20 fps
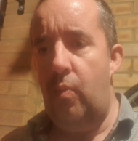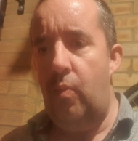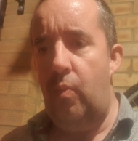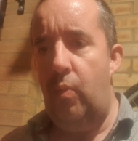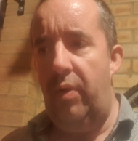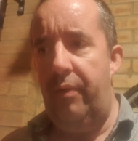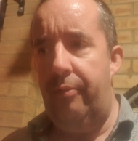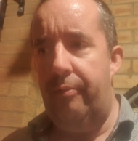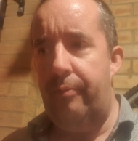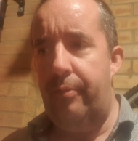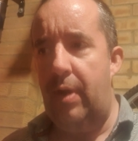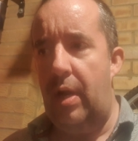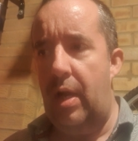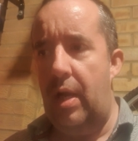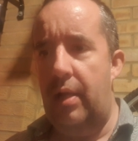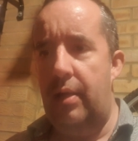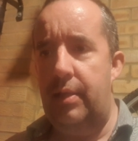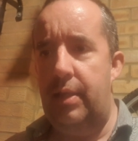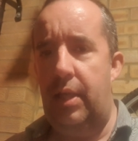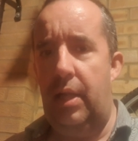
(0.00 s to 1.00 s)
with,
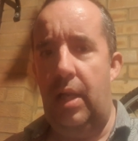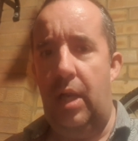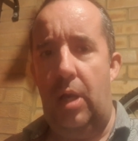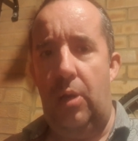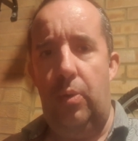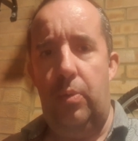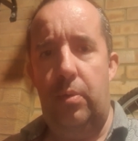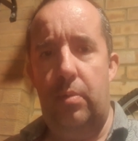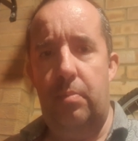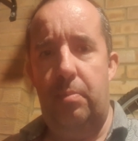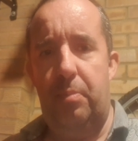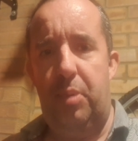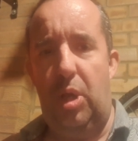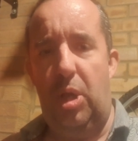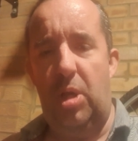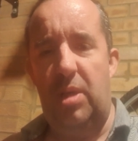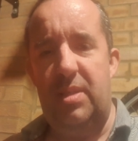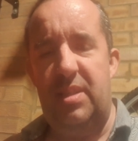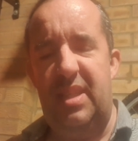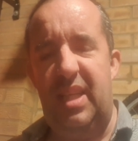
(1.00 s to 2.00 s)

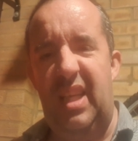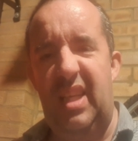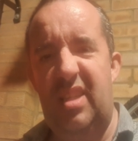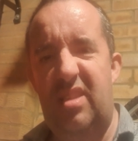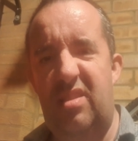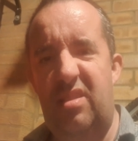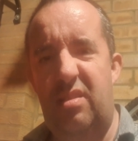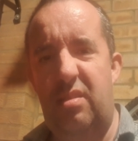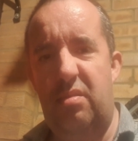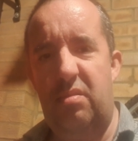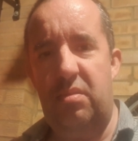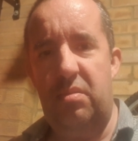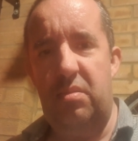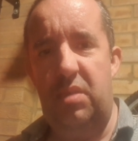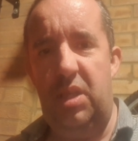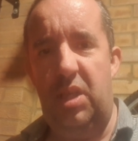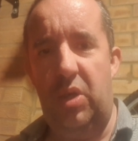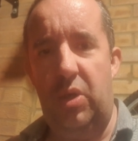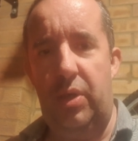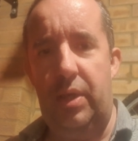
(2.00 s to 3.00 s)
politics,
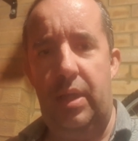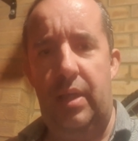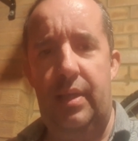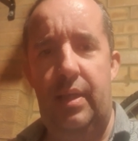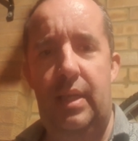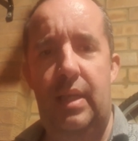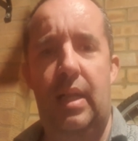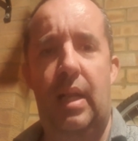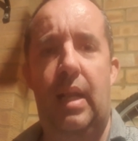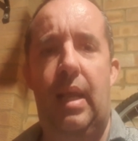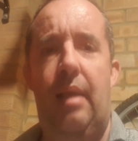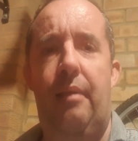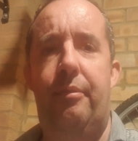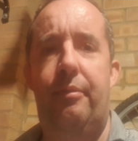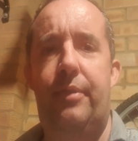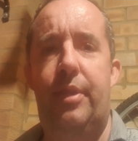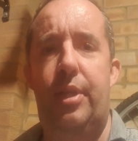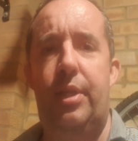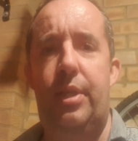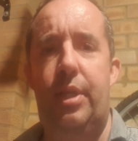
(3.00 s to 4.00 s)
you've got your
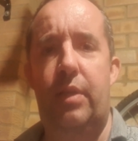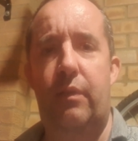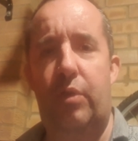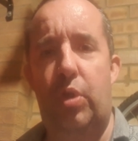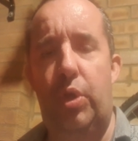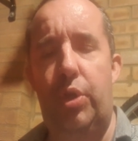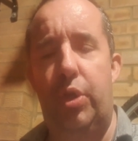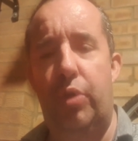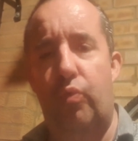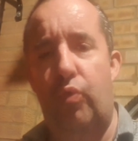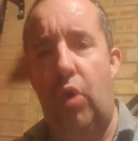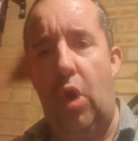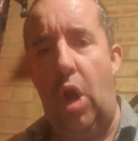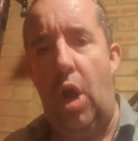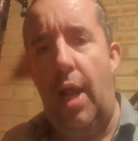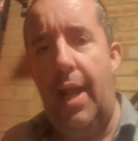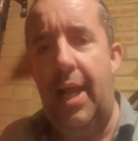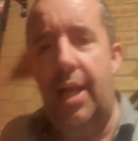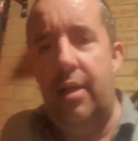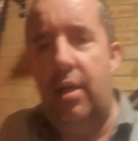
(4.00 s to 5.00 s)
left and you've got your
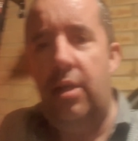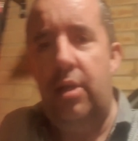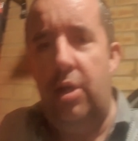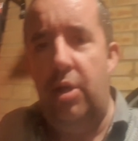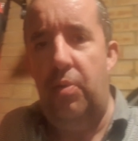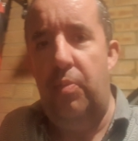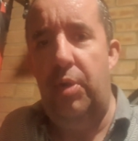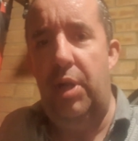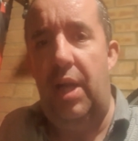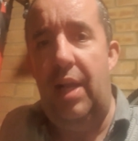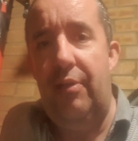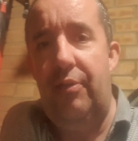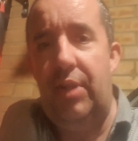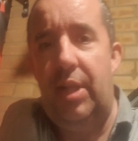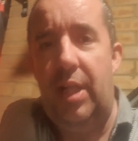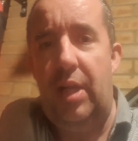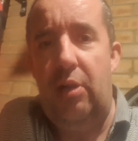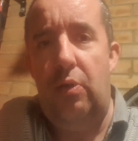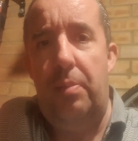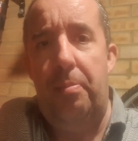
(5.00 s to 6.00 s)
right. Whenever
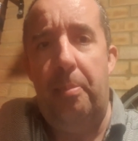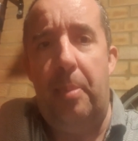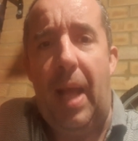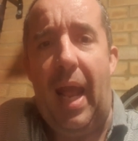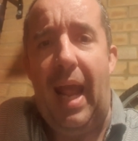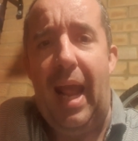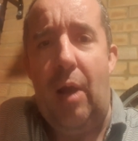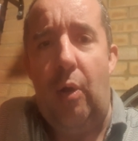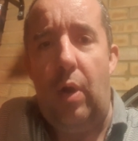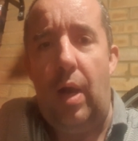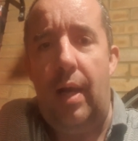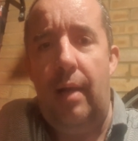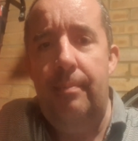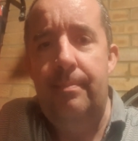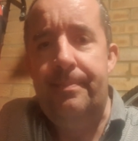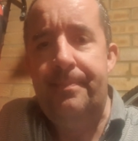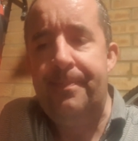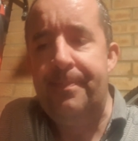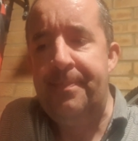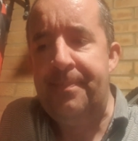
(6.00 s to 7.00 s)
they're in power,
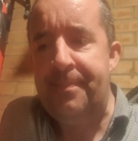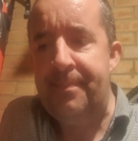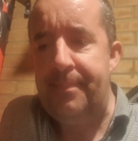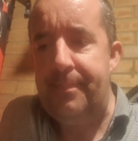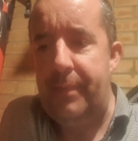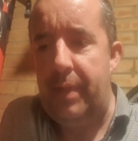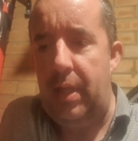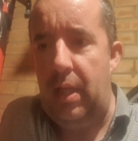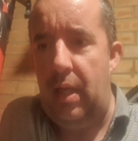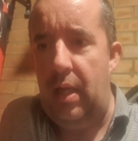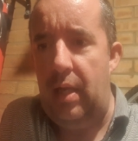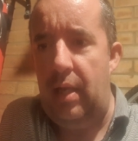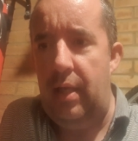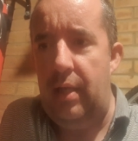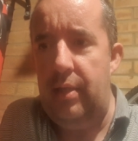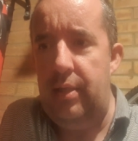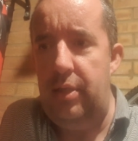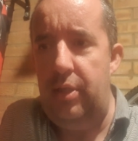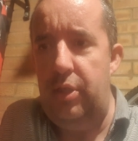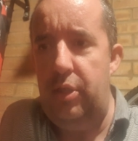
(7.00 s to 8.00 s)

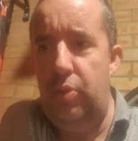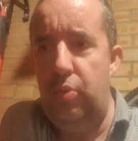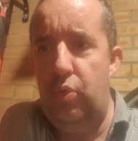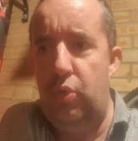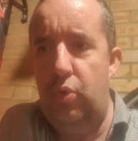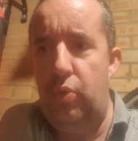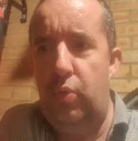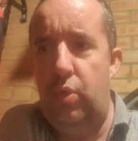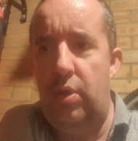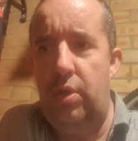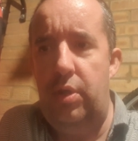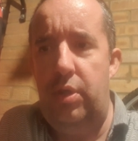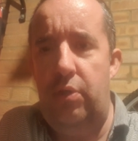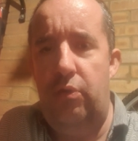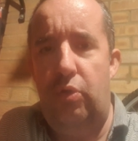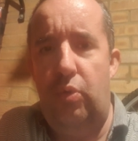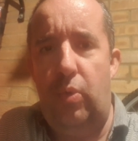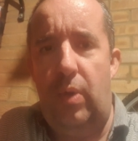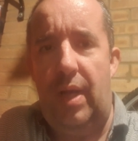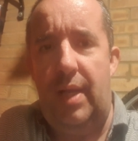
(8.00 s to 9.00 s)
you're
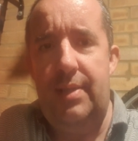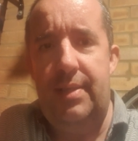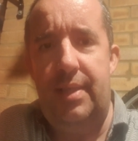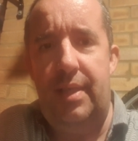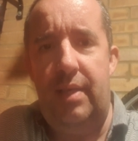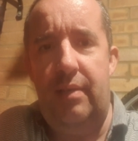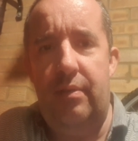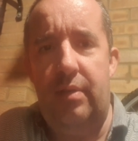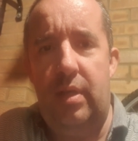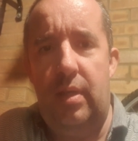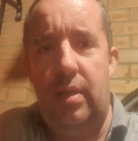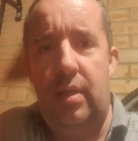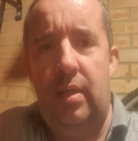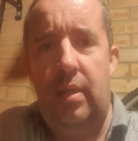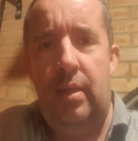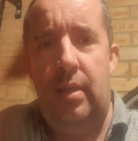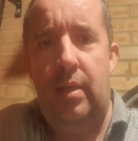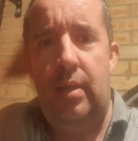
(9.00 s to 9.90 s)
always either